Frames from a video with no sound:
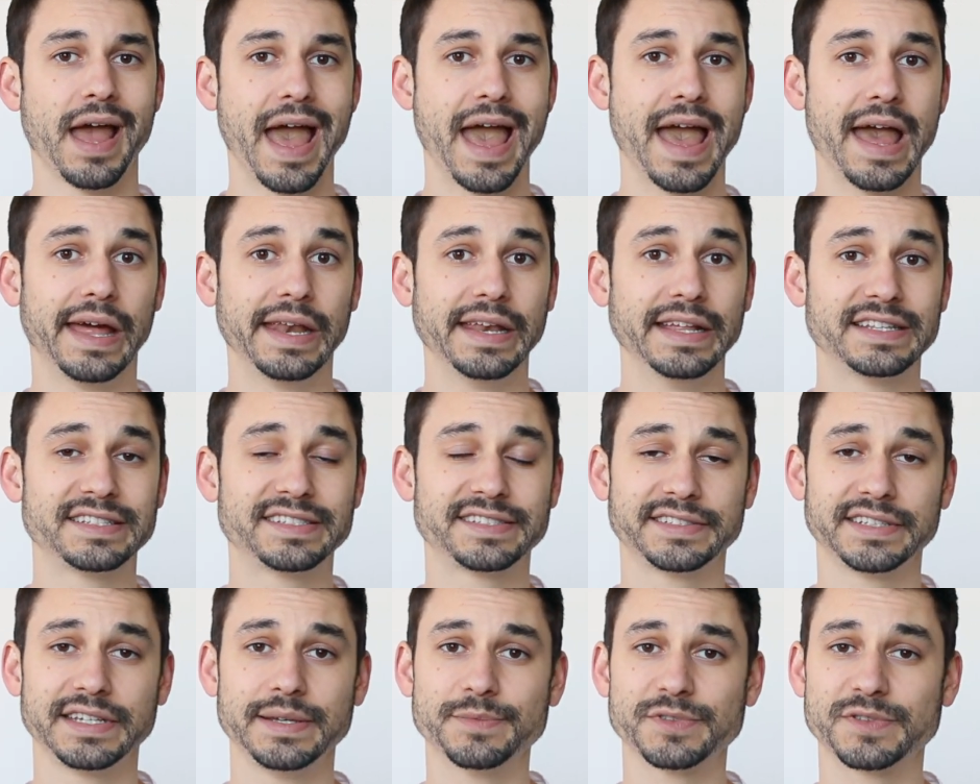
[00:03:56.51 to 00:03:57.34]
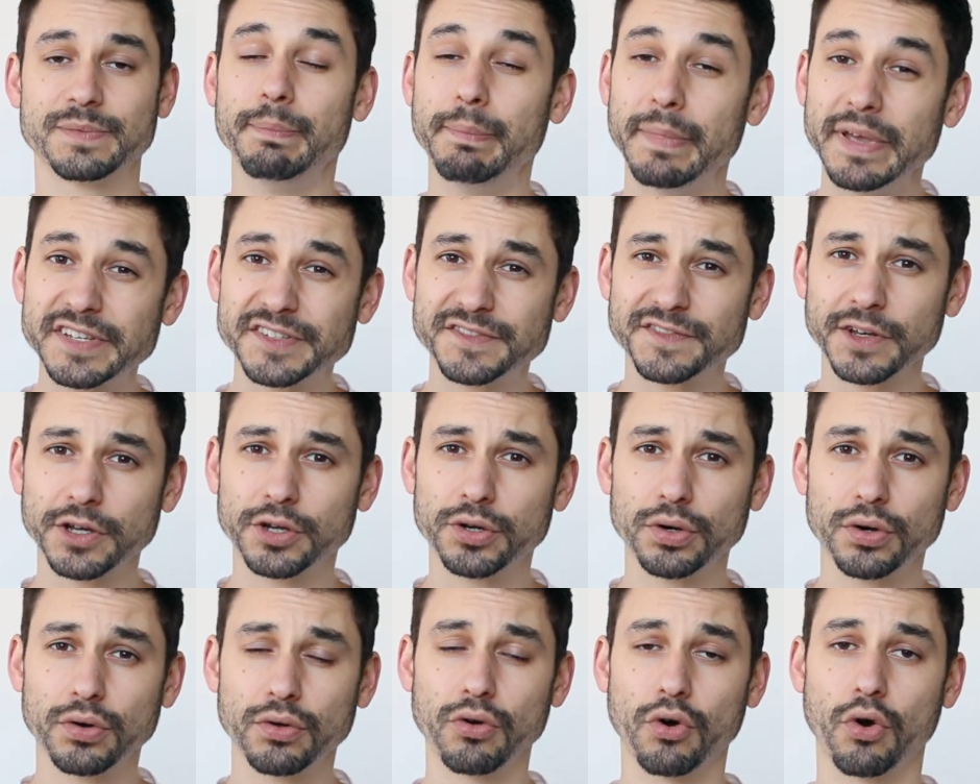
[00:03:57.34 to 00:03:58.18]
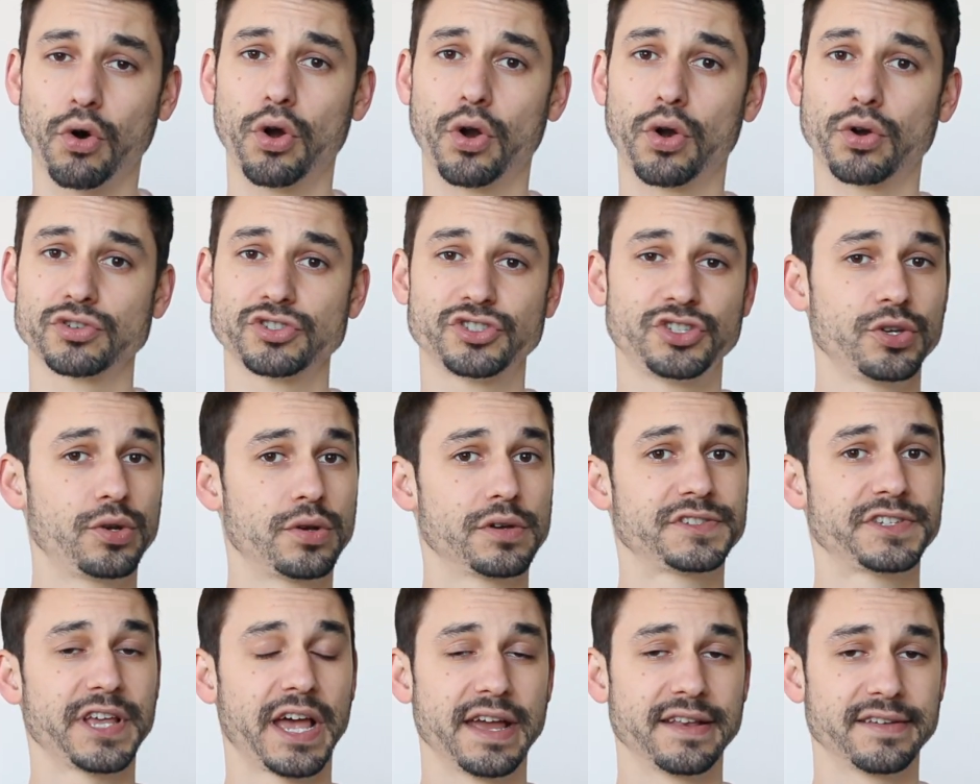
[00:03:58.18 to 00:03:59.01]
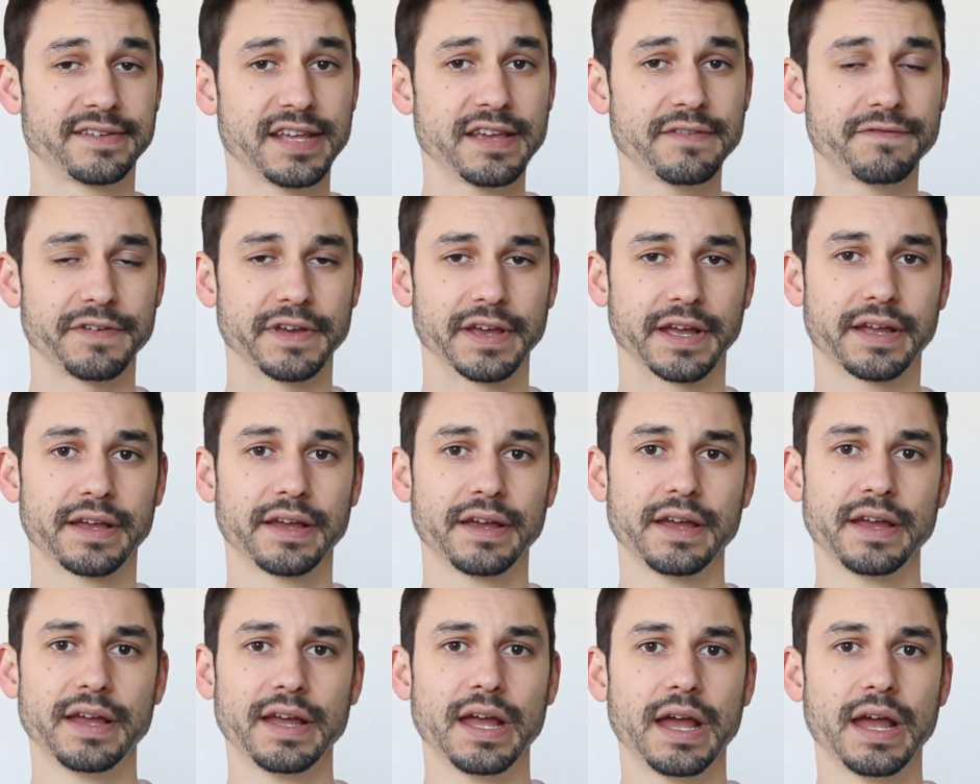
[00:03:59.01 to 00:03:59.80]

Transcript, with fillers: And it seems mystical or pseudoscientific,